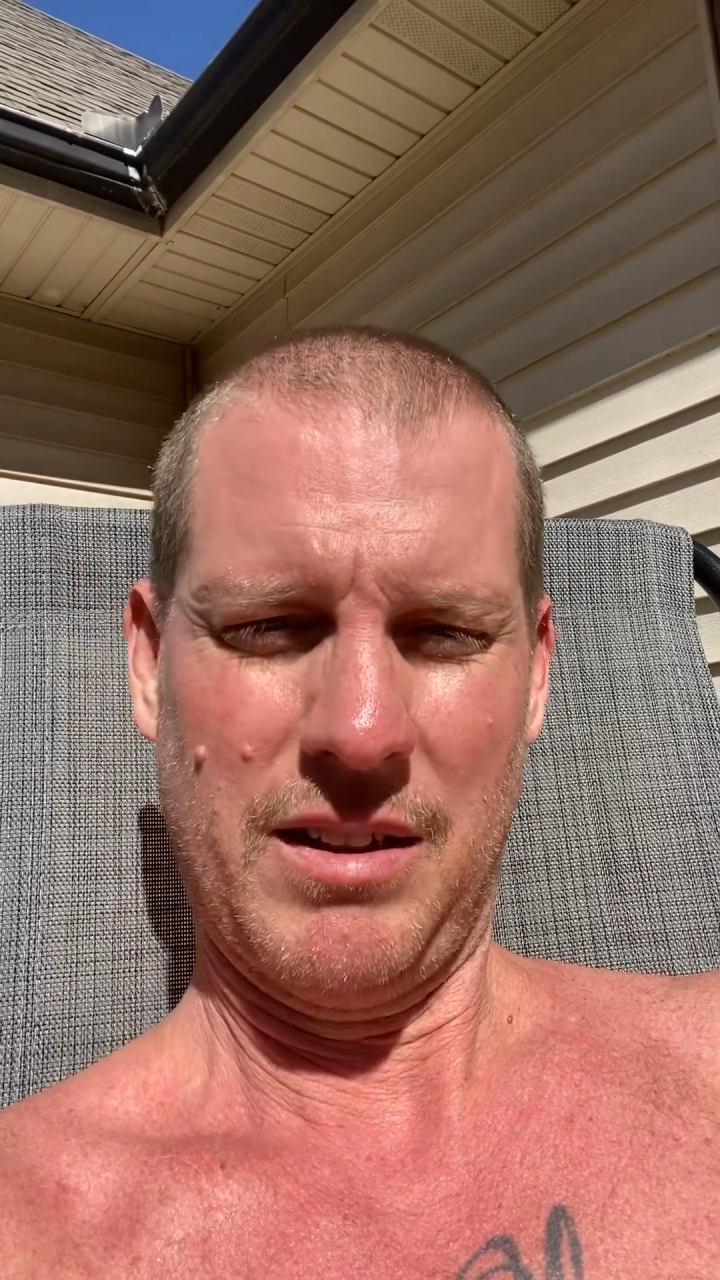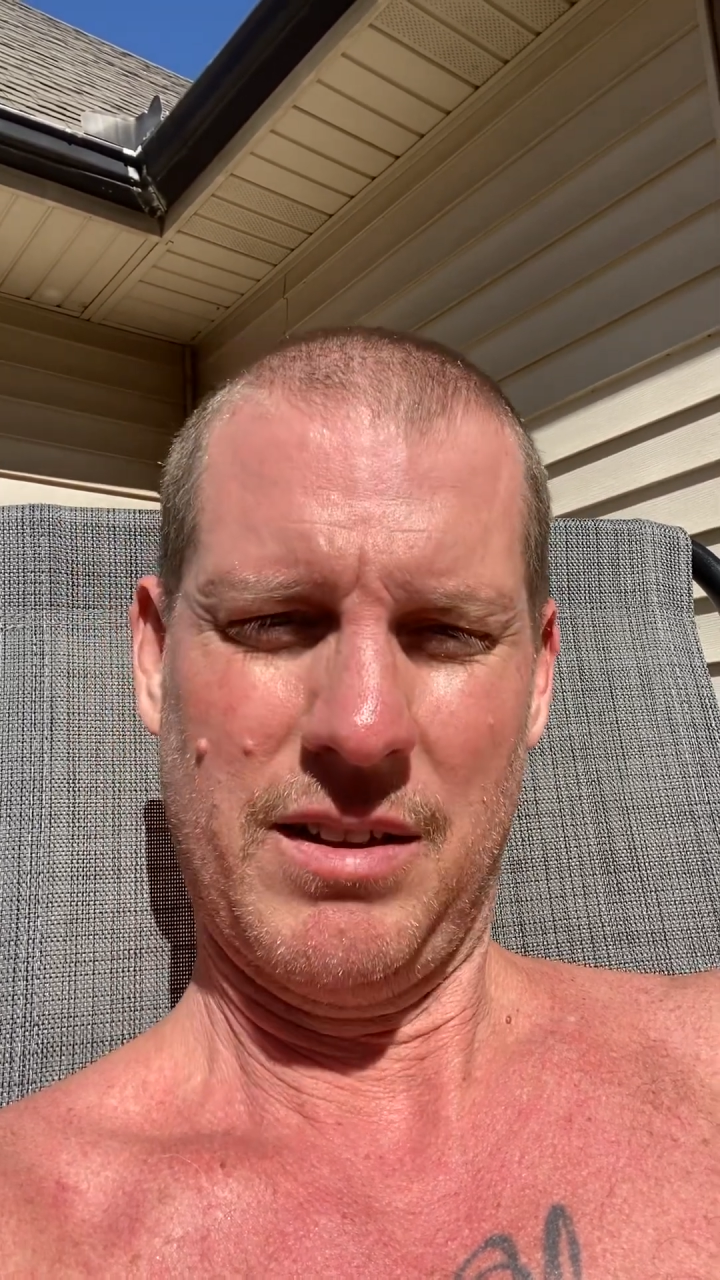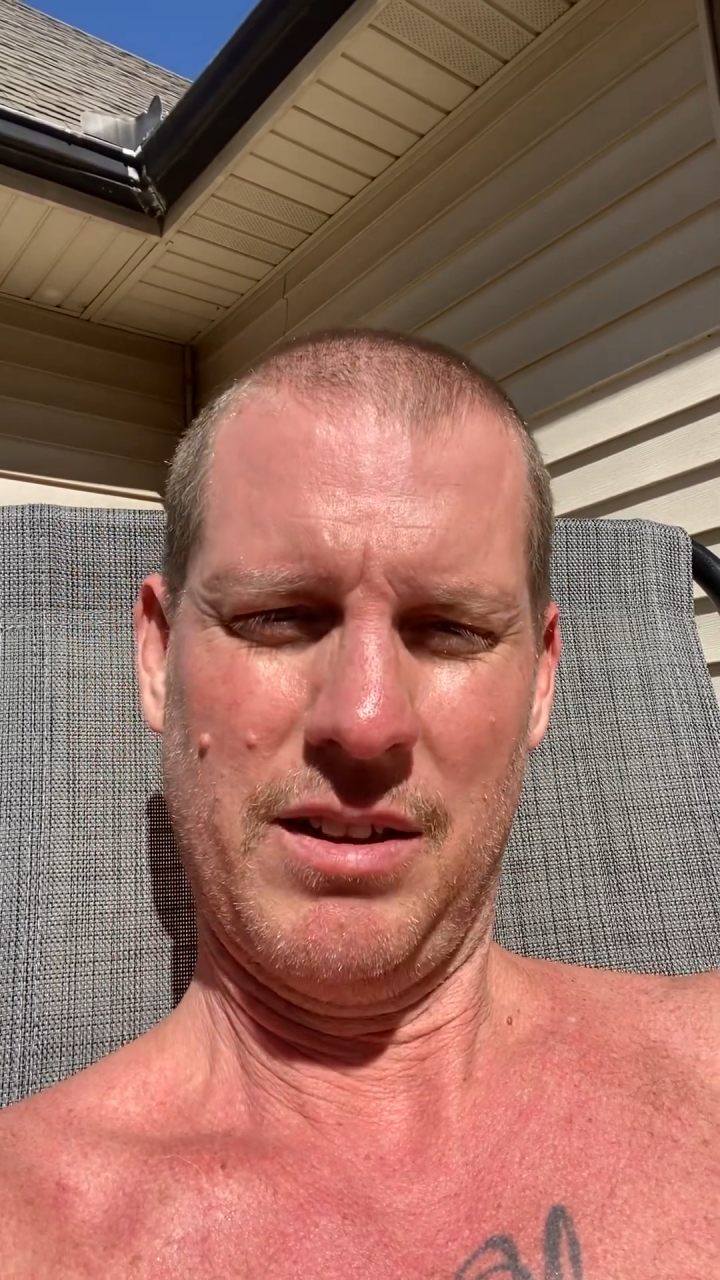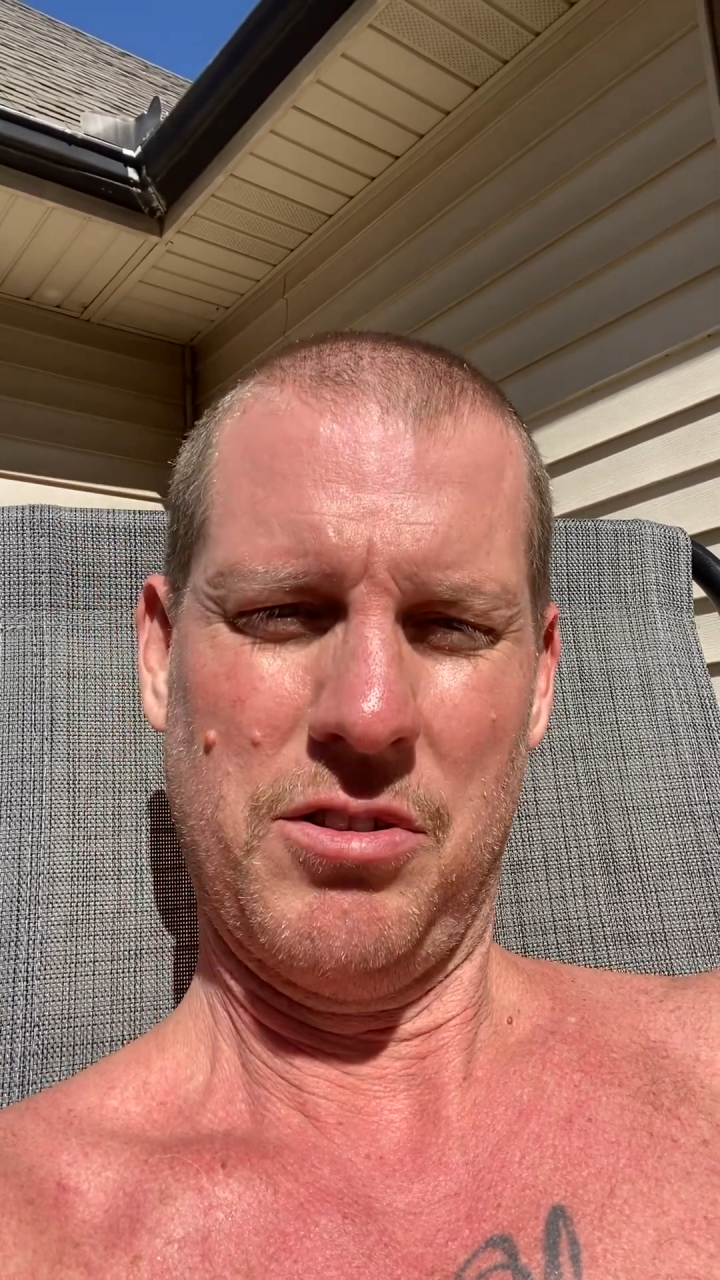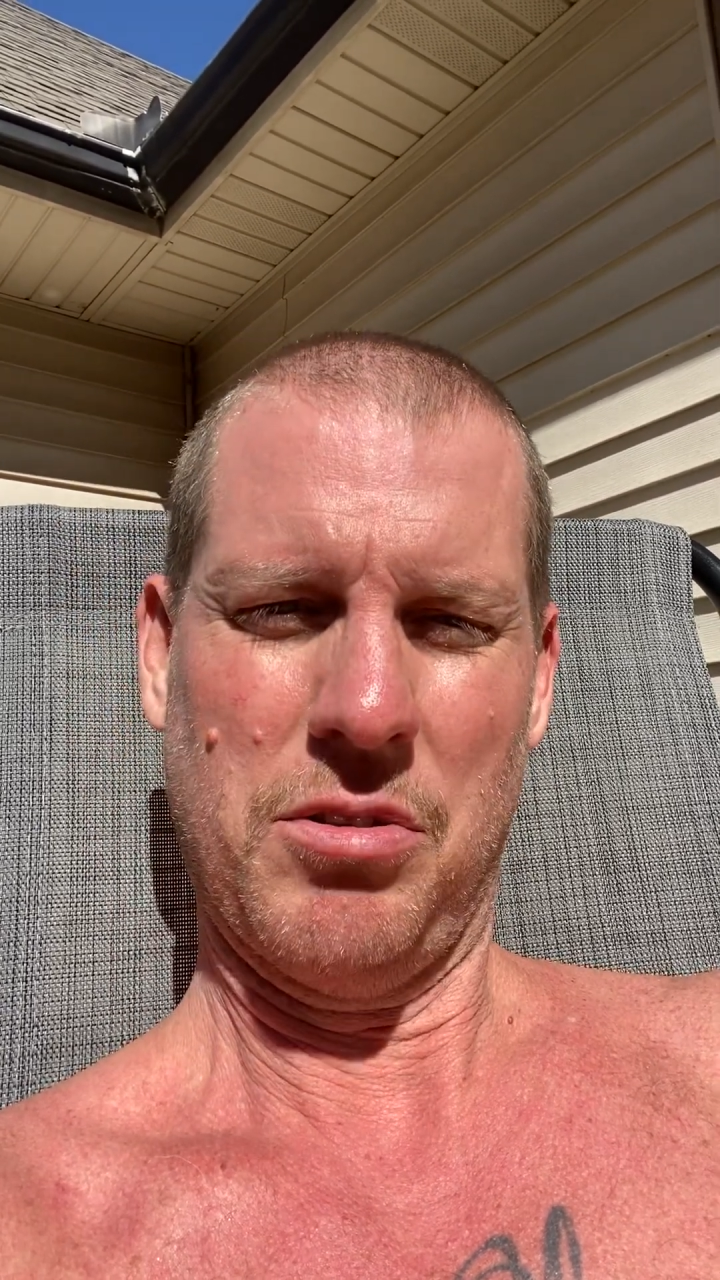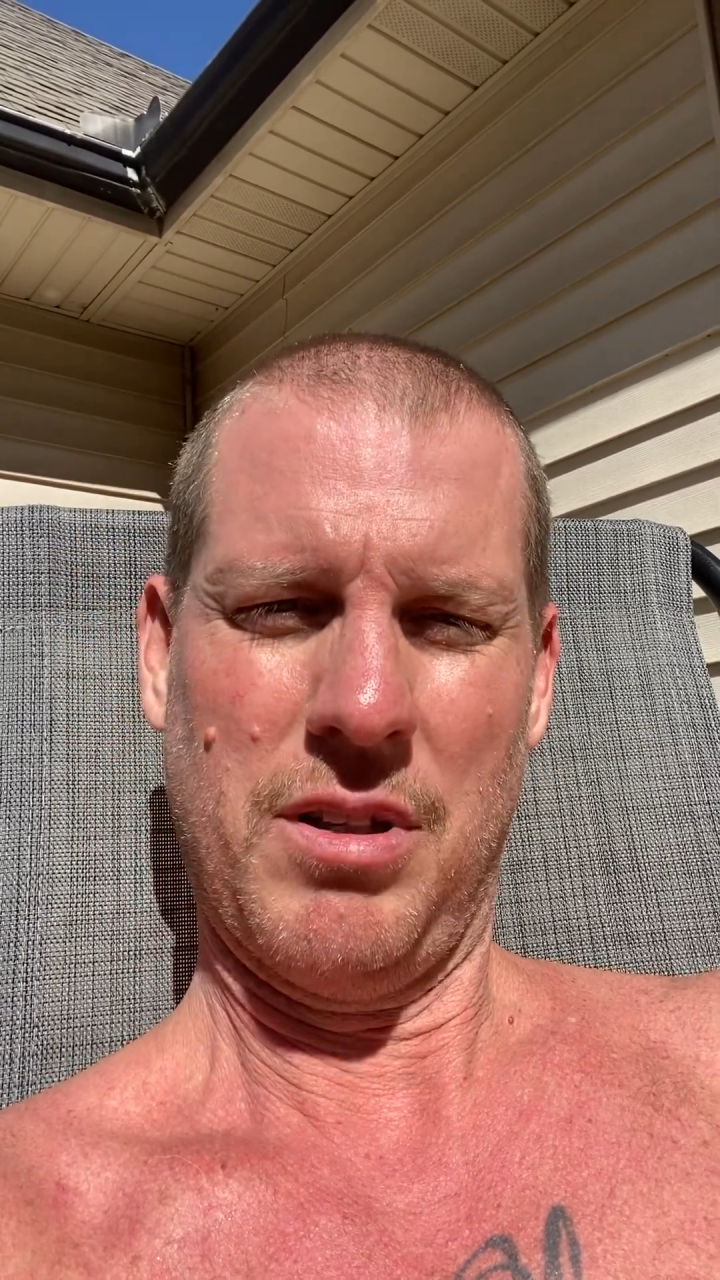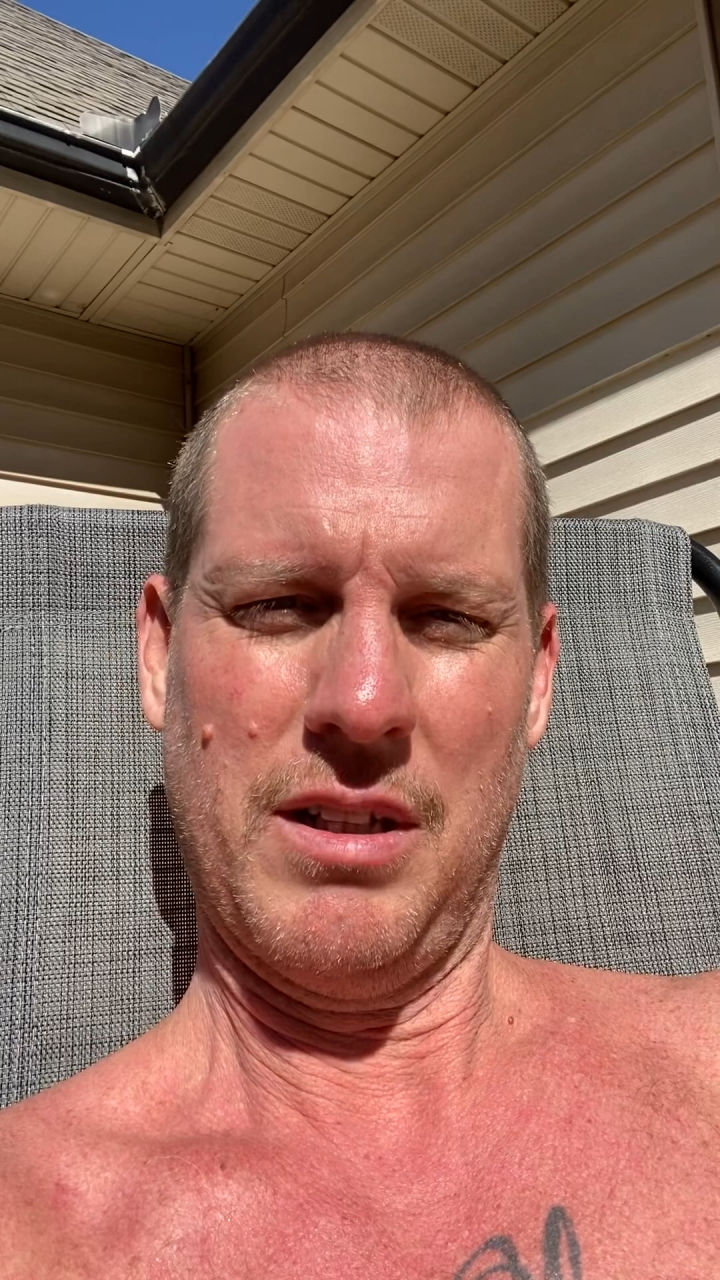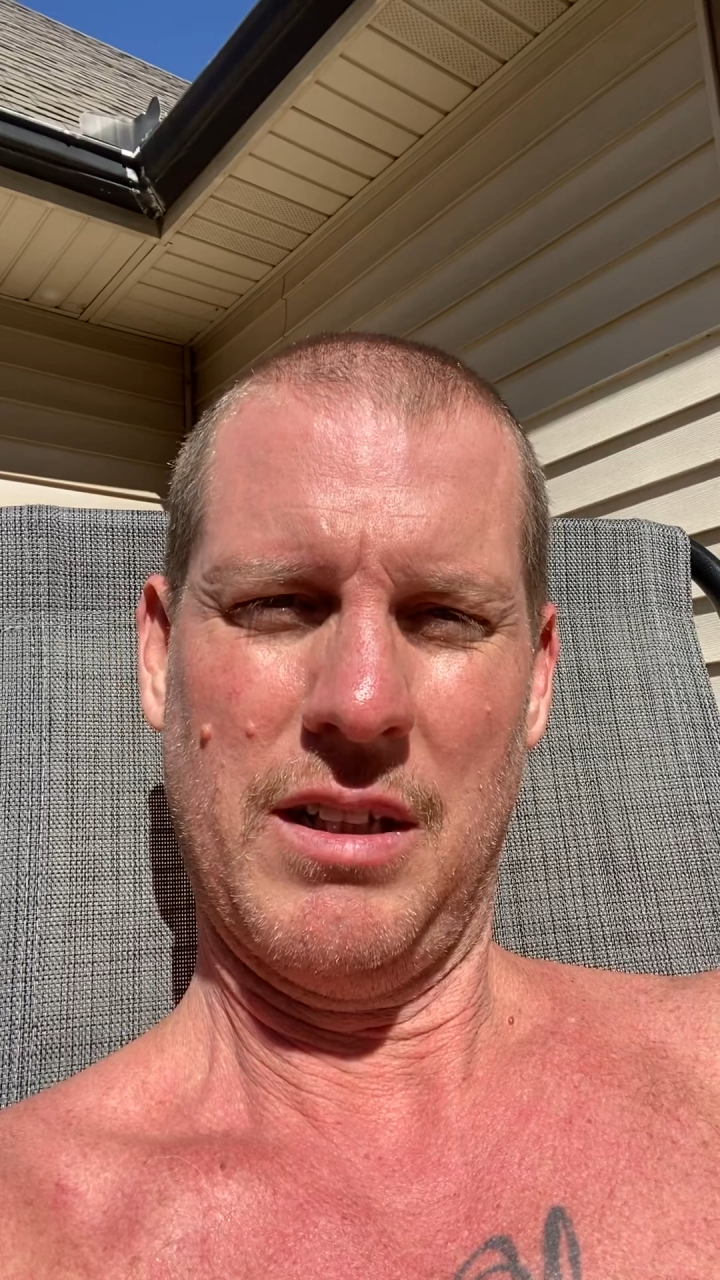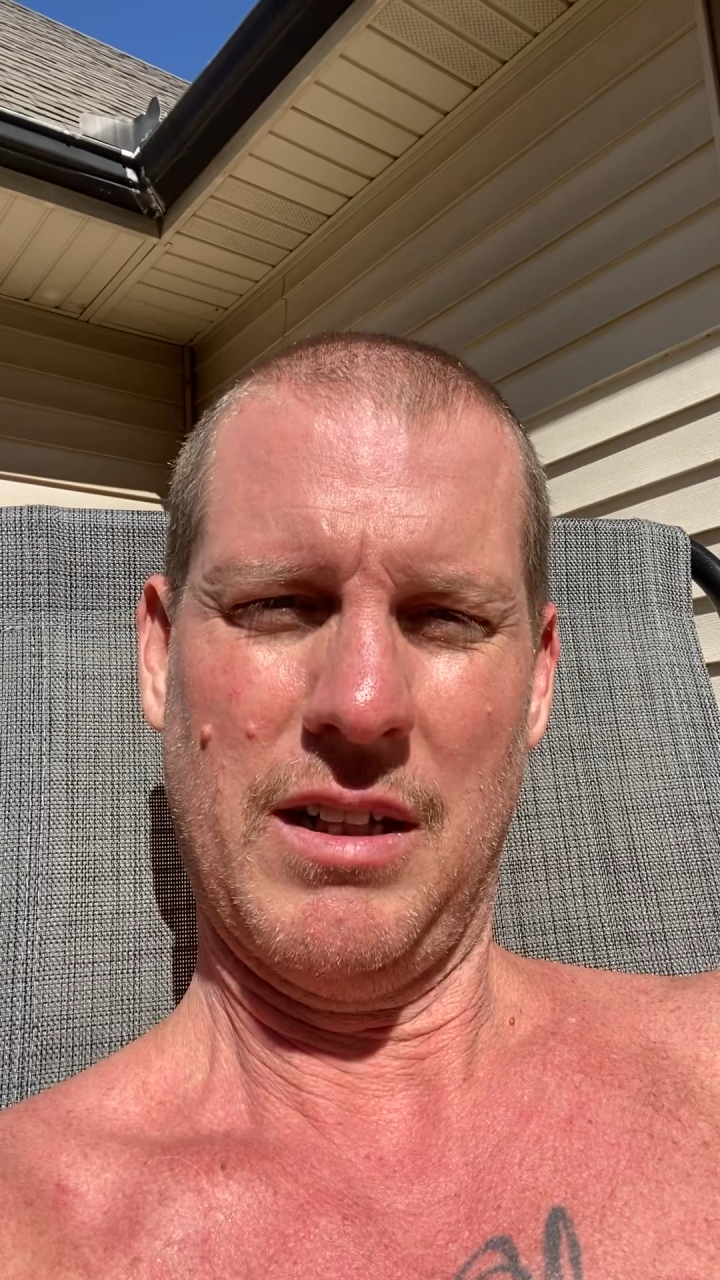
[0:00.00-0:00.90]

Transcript: enjoying it.